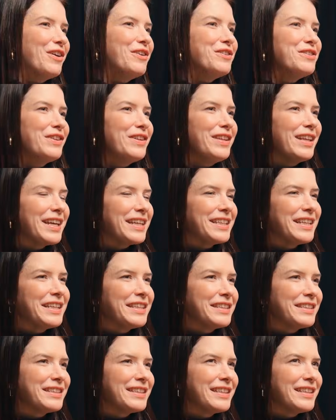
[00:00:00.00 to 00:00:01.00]
also, like,
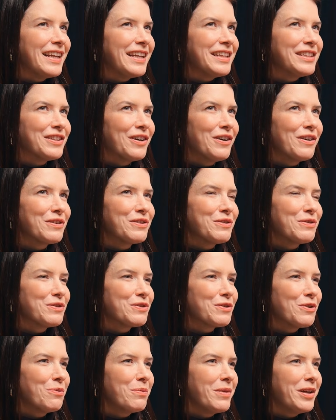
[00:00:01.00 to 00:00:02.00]
they talk to
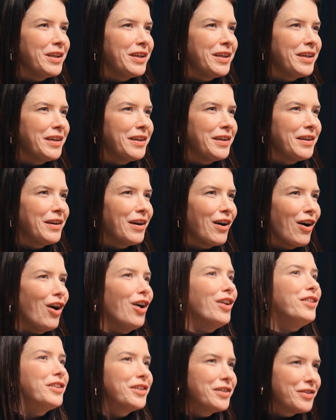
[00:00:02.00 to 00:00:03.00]
so many
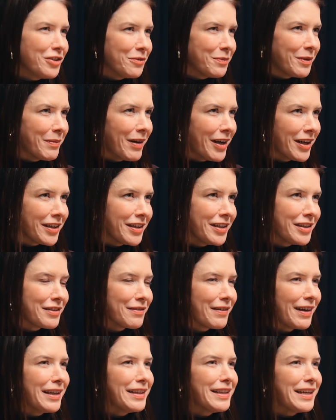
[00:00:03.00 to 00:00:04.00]
other
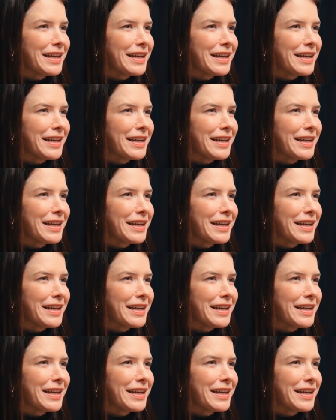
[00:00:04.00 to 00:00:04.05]
supermarkets, right?